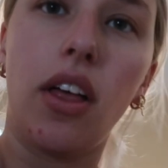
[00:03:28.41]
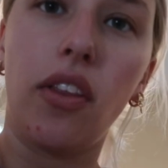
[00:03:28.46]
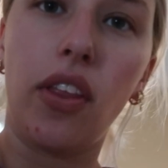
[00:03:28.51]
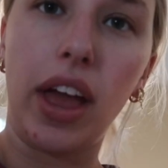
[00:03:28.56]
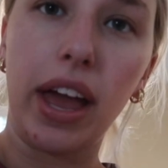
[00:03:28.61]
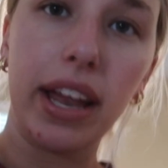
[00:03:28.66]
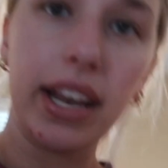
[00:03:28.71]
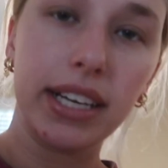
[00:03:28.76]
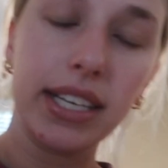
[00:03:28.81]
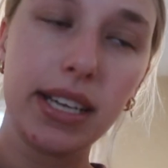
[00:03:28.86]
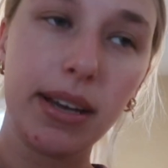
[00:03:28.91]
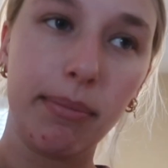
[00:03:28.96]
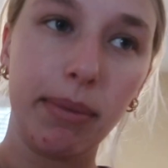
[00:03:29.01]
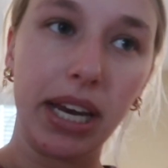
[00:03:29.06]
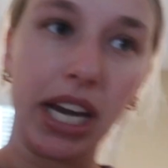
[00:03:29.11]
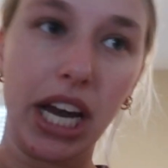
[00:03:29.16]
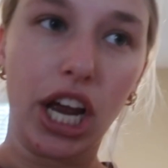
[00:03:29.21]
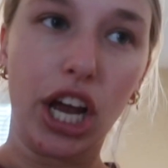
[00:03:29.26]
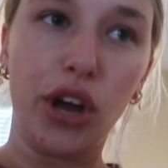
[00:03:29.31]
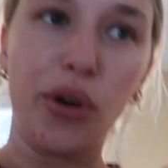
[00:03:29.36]
let
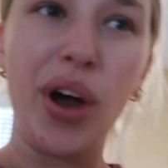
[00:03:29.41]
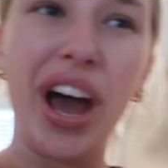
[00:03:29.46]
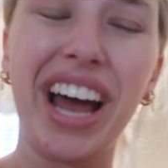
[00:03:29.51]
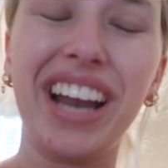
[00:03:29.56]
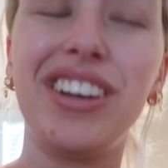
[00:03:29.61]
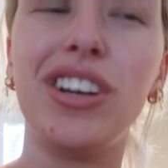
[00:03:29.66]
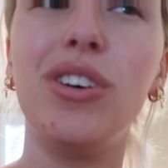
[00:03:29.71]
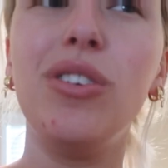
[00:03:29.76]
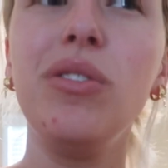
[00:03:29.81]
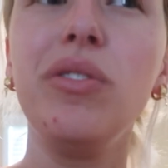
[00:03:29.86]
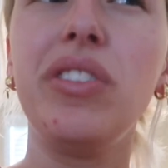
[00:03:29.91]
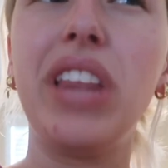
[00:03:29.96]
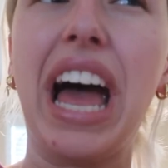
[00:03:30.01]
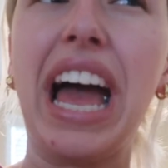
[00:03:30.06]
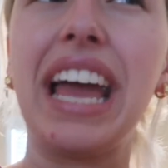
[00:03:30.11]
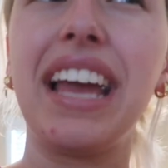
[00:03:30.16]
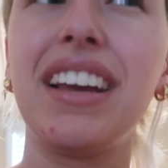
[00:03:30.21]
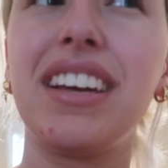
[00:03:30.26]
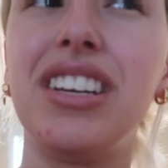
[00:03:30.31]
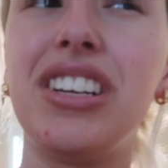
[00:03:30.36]
me know. I don't
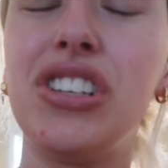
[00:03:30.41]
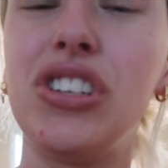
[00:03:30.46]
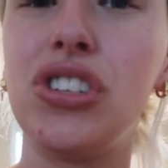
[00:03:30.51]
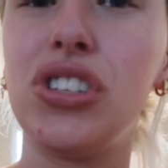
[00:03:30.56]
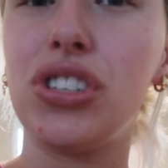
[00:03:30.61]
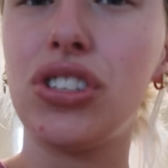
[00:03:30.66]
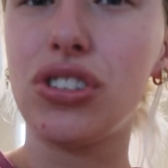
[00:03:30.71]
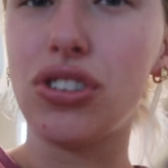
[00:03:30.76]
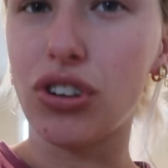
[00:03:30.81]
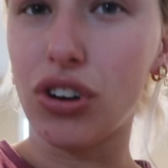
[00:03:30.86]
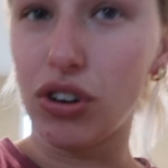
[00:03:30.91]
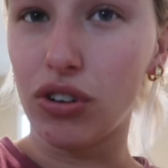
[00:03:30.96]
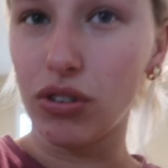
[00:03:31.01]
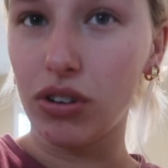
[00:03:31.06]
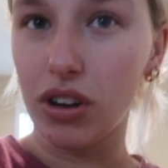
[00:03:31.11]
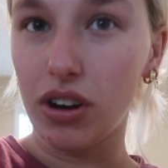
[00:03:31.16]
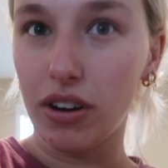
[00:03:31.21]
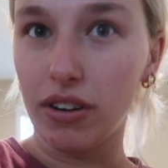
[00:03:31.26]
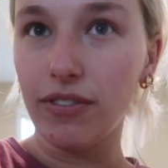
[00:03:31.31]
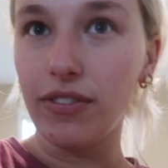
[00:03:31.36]
like strong
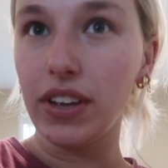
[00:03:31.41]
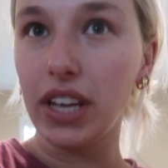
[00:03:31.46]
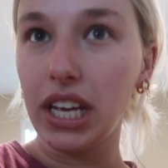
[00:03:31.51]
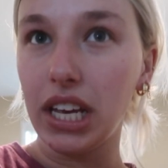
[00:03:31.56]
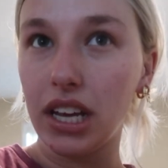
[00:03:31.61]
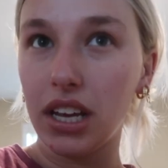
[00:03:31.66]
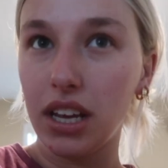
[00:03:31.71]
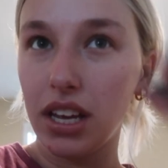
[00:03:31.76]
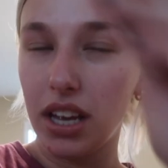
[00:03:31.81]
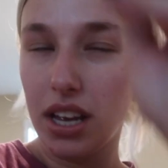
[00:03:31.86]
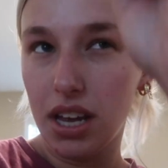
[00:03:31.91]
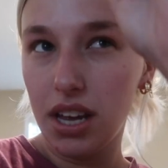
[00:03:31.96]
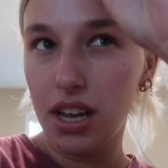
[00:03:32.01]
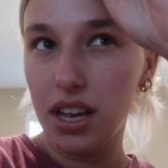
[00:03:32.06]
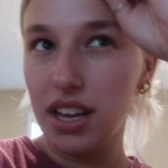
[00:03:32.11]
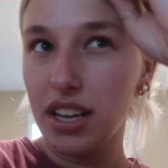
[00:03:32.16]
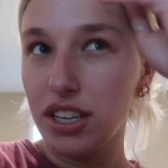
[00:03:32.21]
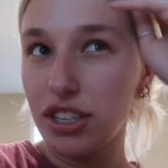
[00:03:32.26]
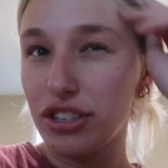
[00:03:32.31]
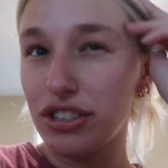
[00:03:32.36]
coffee,
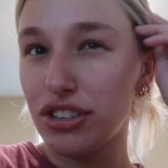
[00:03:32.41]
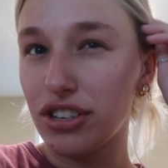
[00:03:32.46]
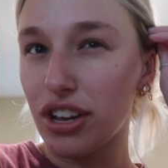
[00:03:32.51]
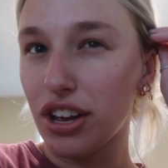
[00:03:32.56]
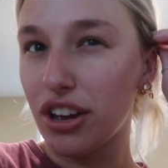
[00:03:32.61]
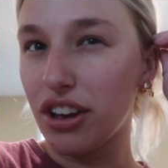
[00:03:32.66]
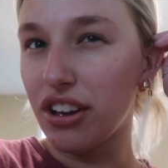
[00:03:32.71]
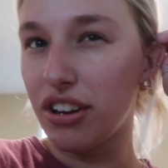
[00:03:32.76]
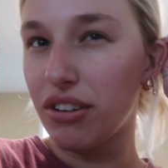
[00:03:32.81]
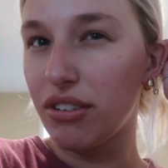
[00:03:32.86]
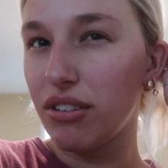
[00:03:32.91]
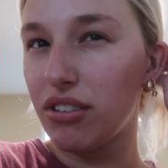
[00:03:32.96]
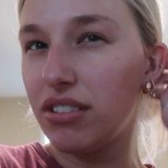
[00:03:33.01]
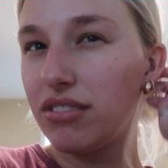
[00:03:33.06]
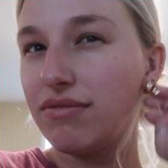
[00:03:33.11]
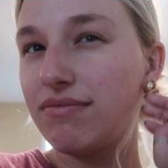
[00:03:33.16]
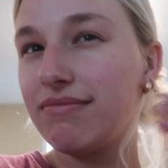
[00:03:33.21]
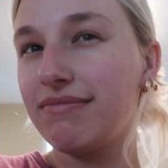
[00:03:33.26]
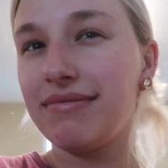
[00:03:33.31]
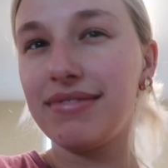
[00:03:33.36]
so
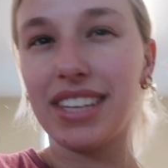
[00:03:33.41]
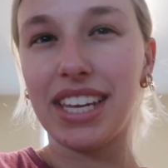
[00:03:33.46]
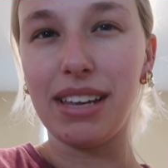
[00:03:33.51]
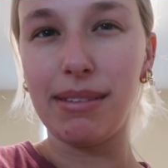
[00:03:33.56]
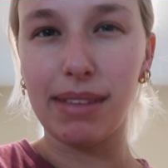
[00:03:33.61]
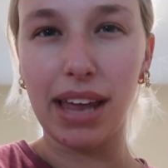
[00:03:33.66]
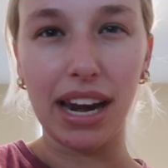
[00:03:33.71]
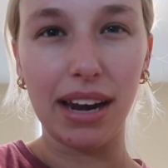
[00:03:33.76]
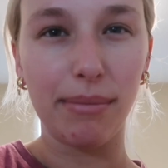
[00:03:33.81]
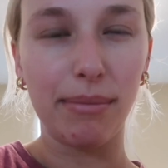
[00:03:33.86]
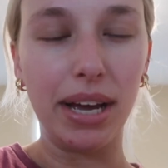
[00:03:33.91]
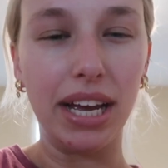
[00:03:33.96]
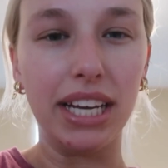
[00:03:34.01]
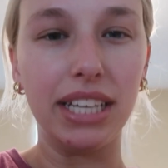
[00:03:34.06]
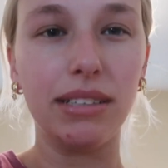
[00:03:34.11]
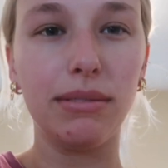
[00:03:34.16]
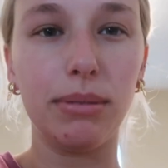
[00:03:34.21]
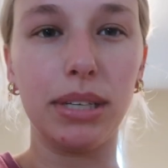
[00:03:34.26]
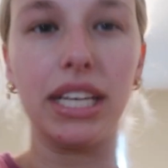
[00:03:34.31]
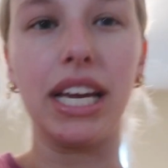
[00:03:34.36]
keep that in
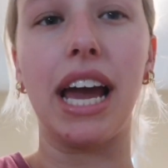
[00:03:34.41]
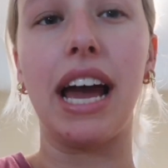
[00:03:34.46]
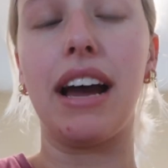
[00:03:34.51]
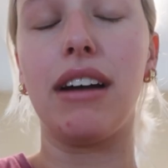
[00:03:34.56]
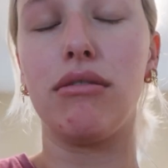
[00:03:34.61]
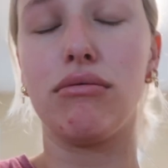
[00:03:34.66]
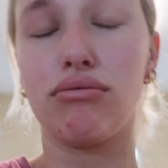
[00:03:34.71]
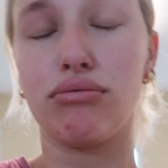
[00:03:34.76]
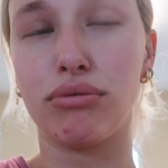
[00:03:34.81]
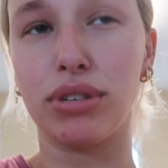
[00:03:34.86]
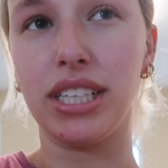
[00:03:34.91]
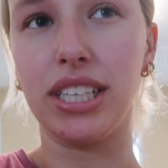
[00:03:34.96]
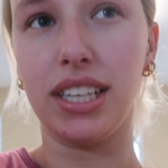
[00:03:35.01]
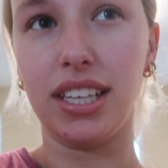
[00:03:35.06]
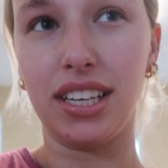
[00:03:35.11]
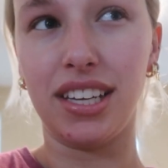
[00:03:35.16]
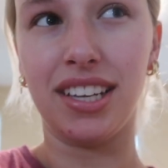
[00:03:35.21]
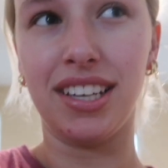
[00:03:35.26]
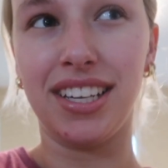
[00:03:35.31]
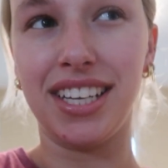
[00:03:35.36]
mind. But yeah, I
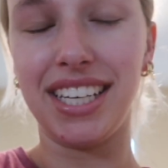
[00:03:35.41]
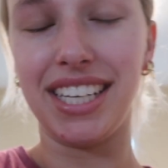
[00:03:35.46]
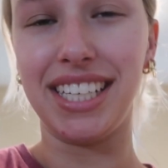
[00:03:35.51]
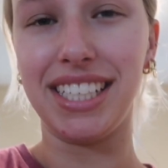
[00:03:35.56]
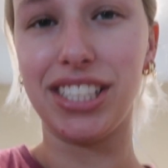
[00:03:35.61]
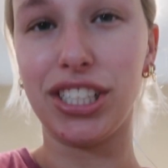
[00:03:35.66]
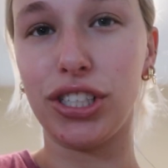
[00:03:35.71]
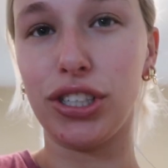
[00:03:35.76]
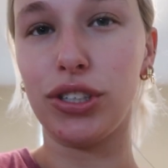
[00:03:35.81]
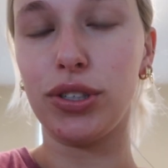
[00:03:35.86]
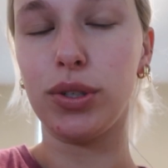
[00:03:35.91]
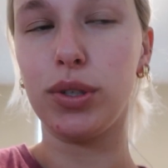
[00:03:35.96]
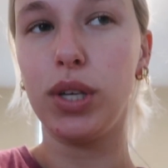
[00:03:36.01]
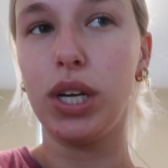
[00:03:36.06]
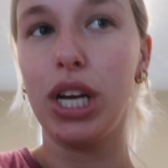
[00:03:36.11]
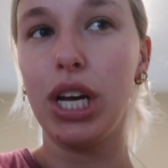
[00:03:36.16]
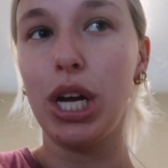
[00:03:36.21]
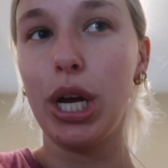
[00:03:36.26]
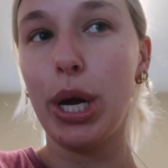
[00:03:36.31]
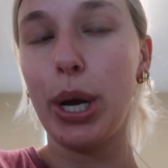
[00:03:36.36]
really need to
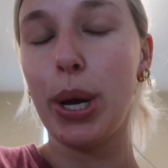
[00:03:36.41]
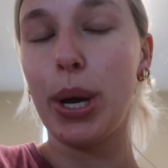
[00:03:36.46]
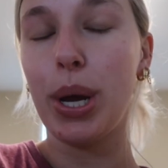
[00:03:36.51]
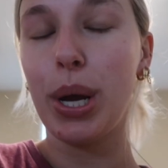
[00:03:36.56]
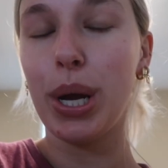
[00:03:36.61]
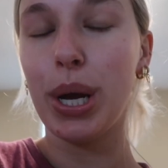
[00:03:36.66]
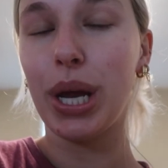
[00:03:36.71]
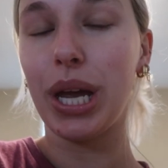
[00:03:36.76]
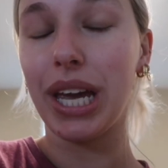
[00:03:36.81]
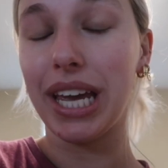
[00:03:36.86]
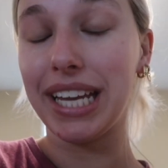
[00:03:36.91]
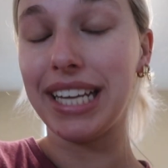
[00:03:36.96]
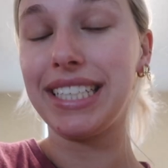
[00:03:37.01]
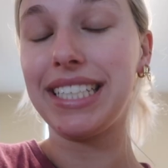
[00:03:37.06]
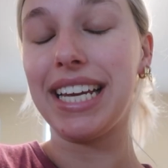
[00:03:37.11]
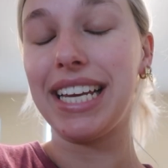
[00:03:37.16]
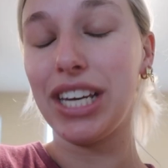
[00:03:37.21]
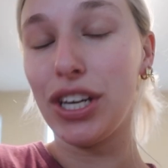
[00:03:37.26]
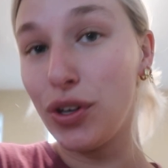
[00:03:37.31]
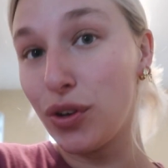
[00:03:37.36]

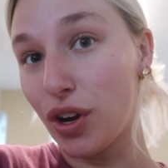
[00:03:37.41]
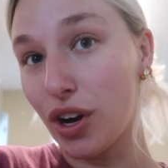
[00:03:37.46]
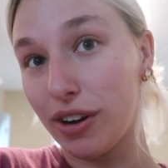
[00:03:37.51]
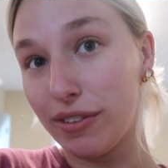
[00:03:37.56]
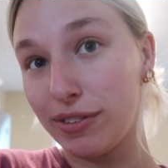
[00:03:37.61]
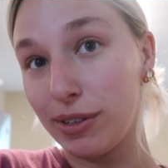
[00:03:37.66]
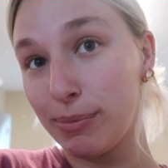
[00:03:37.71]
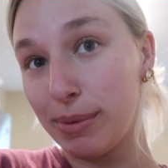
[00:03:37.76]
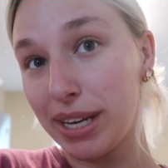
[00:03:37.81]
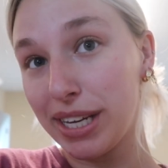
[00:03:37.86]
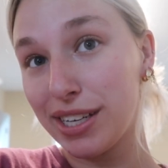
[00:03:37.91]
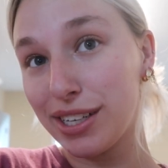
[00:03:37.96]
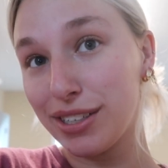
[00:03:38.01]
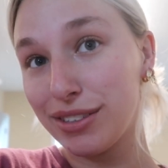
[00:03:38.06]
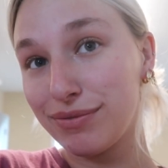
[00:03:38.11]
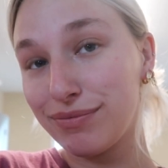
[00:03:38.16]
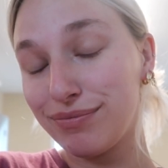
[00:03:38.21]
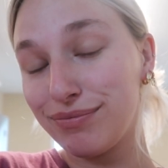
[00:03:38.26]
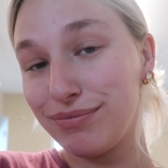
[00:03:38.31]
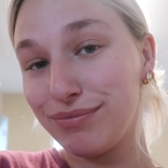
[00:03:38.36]
get a new coffee maker.